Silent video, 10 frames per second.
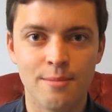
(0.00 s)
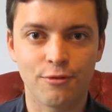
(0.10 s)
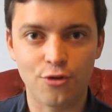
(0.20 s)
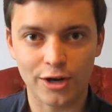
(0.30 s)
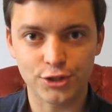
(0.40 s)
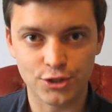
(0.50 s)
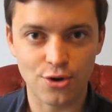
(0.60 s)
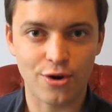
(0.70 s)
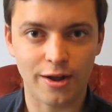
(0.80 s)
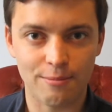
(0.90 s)
before actually
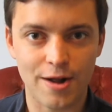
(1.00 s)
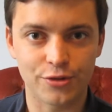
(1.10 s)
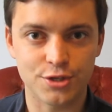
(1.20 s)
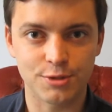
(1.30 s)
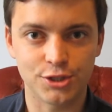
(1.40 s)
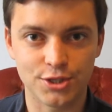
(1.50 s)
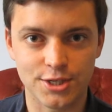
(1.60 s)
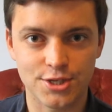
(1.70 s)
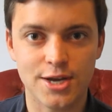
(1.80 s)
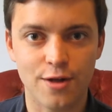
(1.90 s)
talking about the species
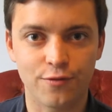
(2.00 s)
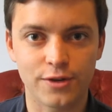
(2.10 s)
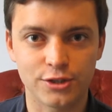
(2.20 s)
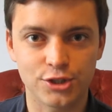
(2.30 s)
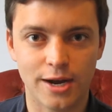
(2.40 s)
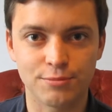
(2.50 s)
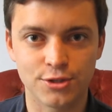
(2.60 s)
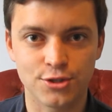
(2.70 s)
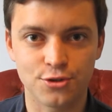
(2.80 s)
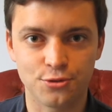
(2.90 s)
itself in
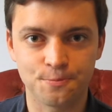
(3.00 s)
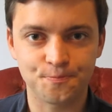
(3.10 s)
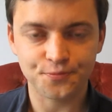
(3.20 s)
chapter two.